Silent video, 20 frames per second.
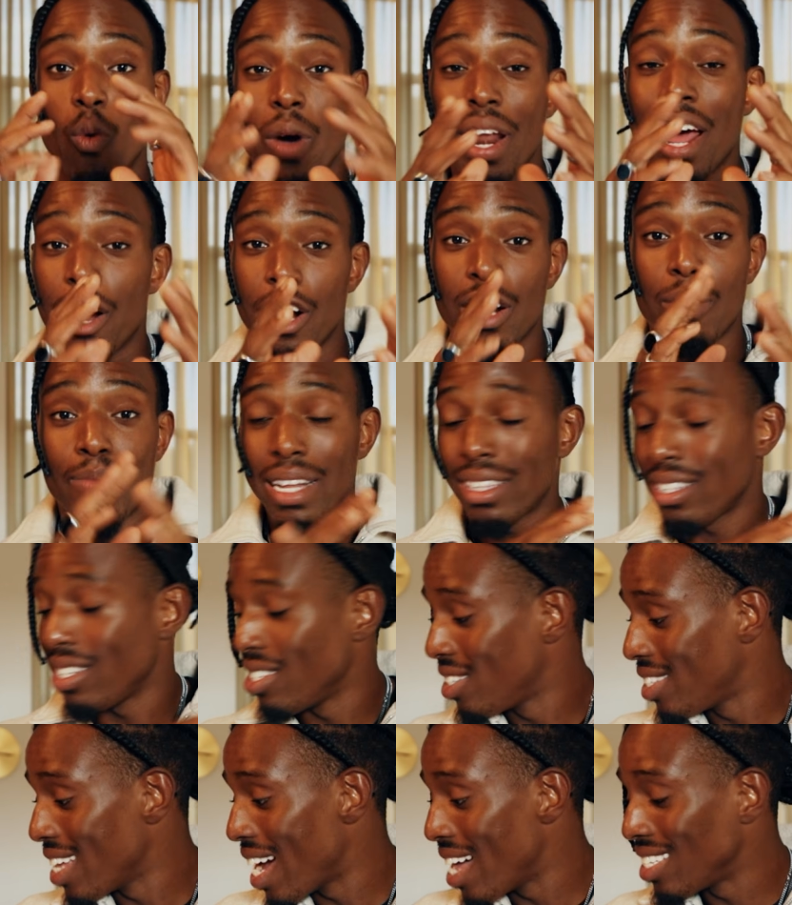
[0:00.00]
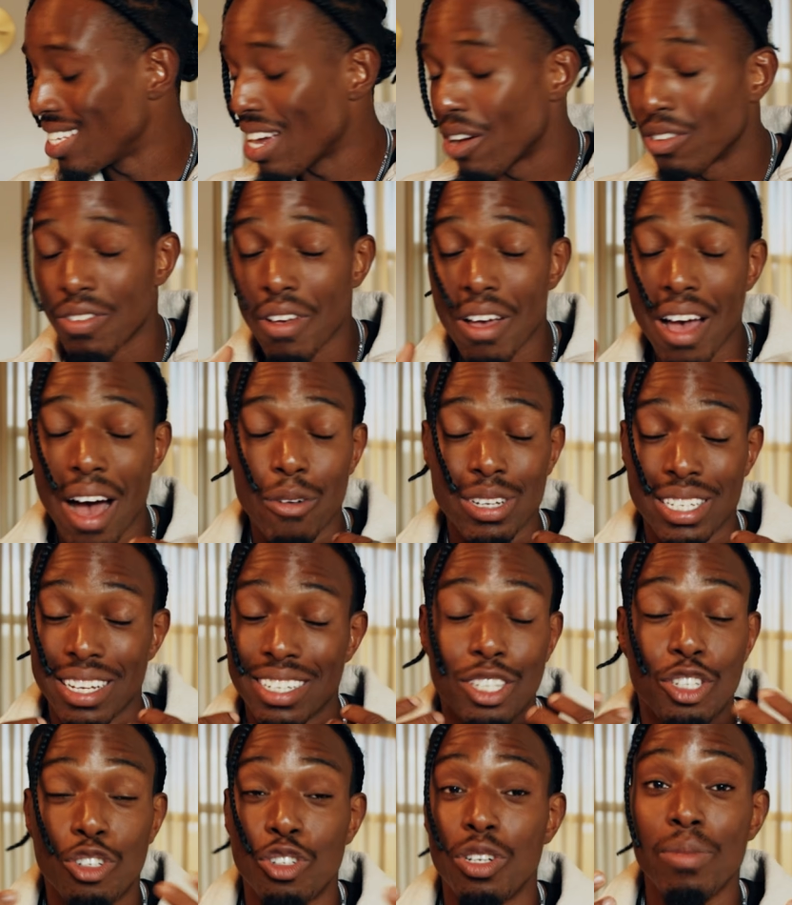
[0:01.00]
when I heard about these stats, I was
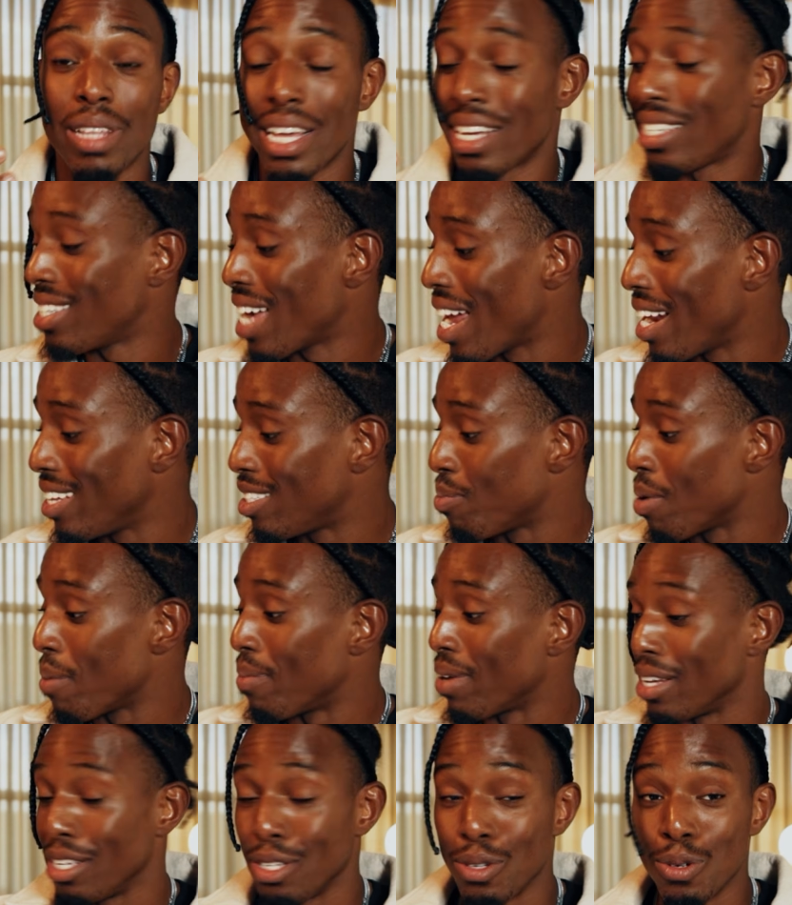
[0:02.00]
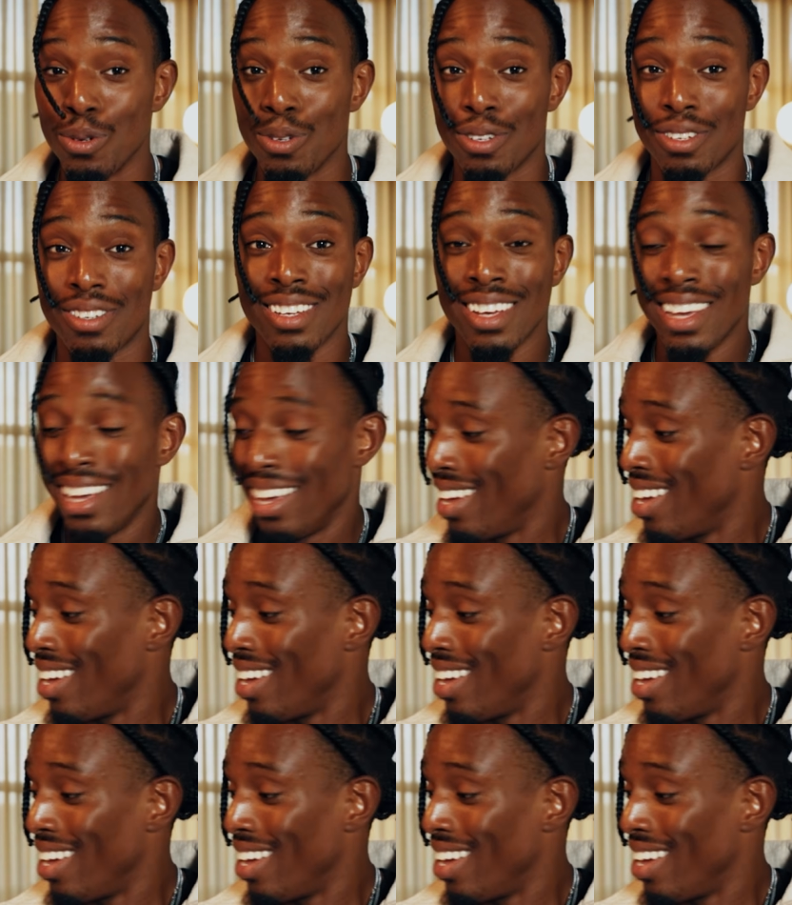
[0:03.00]
extremely excited to be able to use